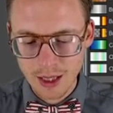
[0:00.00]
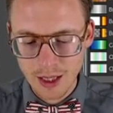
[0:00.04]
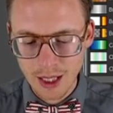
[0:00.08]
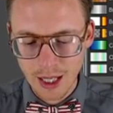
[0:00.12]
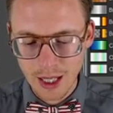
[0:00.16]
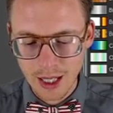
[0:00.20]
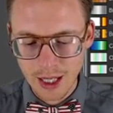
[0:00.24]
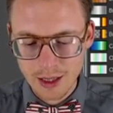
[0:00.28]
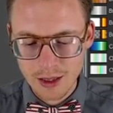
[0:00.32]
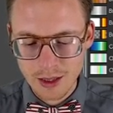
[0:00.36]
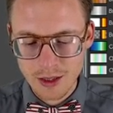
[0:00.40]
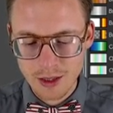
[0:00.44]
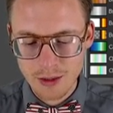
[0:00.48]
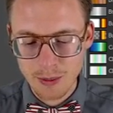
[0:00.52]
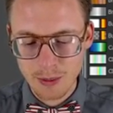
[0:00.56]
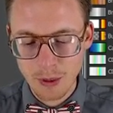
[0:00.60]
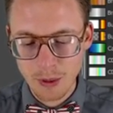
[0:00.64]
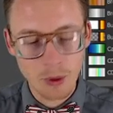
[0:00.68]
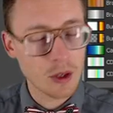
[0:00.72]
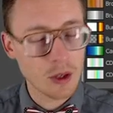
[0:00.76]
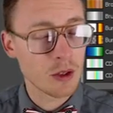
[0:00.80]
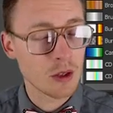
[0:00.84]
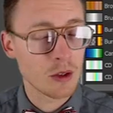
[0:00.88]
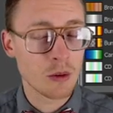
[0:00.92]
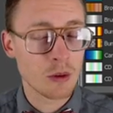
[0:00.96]
asks me
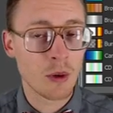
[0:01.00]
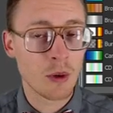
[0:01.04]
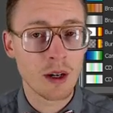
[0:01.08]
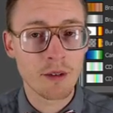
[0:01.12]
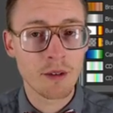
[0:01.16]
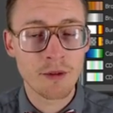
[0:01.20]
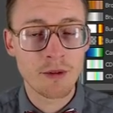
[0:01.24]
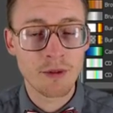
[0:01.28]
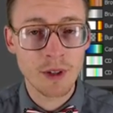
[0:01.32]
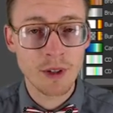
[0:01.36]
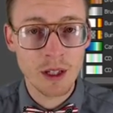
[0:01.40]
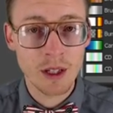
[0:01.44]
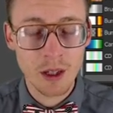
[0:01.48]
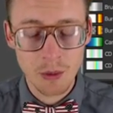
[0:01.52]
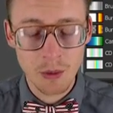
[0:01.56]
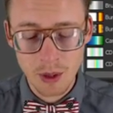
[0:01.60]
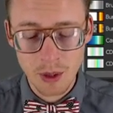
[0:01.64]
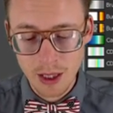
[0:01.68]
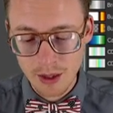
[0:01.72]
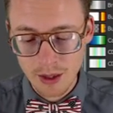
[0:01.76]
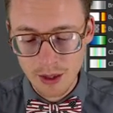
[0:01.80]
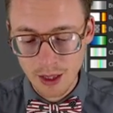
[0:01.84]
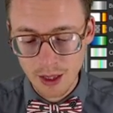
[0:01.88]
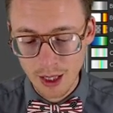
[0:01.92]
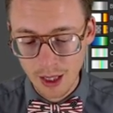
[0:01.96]
what you want to fill it
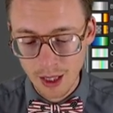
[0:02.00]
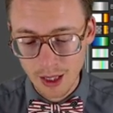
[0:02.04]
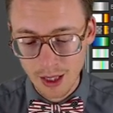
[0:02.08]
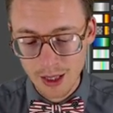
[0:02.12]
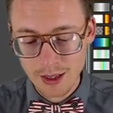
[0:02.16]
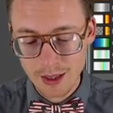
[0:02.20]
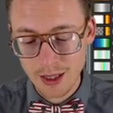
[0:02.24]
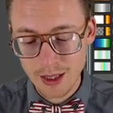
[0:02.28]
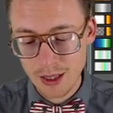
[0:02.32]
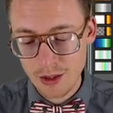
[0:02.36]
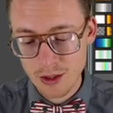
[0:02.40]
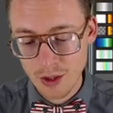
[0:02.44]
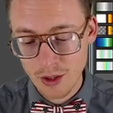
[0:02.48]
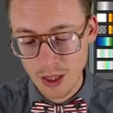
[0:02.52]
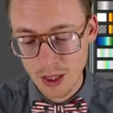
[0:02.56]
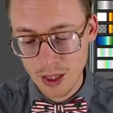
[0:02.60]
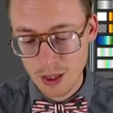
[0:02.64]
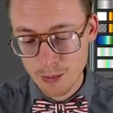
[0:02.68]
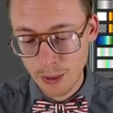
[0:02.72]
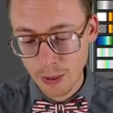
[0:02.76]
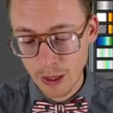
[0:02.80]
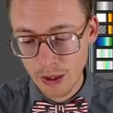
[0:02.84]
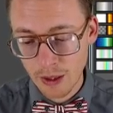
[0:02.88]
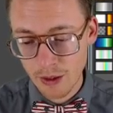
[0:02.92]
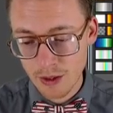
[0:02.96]
with, and I'm going to say
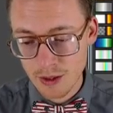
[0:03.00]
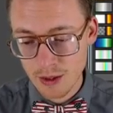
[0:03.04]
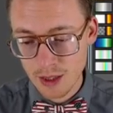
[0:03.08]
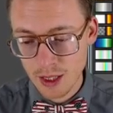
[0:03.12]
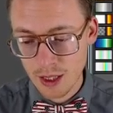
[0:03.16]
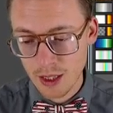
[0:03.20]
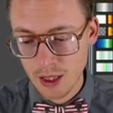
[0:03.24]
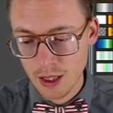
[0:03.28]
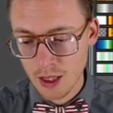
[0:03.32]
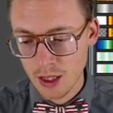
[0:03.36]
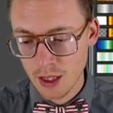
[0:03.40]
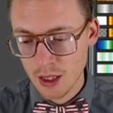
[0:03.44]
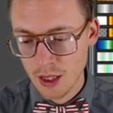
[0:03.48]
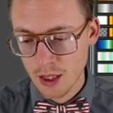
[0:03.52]
transparency.